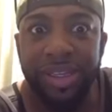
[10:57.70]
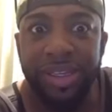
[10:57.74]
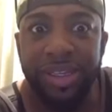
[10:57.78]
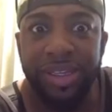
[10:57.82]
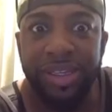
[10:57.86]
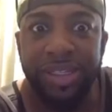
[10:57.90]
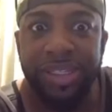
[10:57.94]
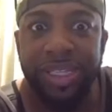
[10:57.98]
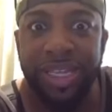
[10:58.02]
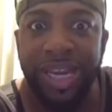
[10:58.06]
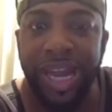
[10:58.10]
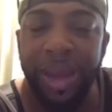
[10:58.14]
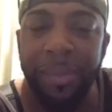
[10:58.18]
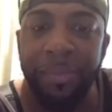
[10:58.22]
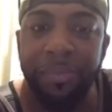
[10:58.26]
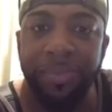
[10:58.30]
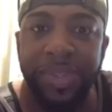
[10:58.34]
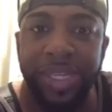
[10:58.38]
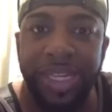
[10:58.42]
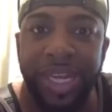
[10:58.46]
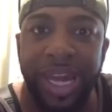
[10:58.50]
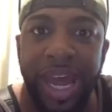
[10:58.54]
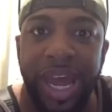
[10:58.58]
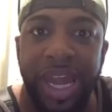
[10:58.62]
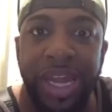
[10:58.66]
Did I did
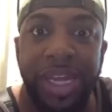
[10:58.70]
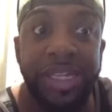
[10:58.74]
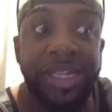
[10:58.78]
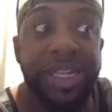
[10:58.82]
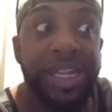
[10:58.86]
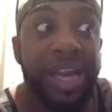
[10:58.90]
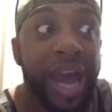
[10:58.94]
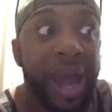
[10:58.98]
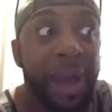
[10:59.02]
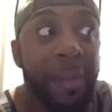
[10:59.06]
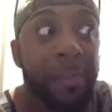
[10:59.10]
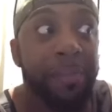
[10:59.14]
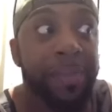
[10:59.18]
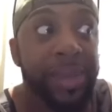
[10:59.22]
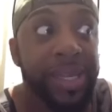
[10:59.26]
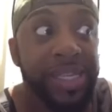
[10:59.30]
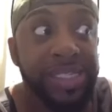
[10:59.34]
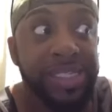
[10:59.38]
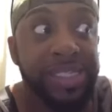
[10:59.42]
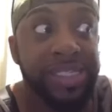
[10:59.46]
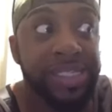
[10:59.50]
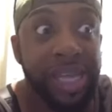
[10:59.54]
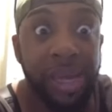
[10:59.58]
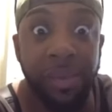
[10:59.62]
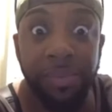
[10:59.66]
I did I miss
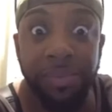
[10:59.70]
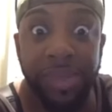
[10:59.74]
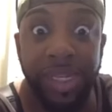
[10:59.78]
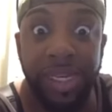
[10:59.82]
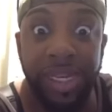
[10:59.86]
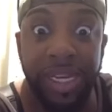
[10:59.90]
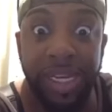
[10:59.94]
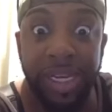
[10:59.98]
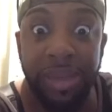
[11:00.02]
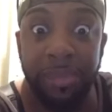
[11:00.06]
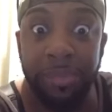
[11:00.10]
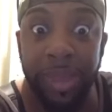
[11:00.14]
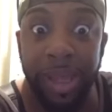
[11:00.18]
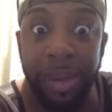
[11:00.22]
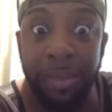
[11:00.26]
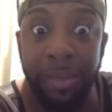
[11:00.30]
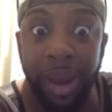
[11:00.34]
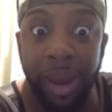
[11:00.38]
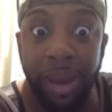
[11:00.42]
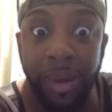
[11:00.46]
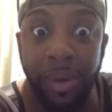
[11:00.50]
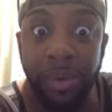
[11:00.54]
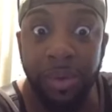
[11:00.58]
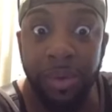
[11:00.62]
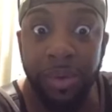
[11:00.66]
something in the
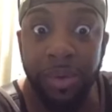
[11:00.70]
memo?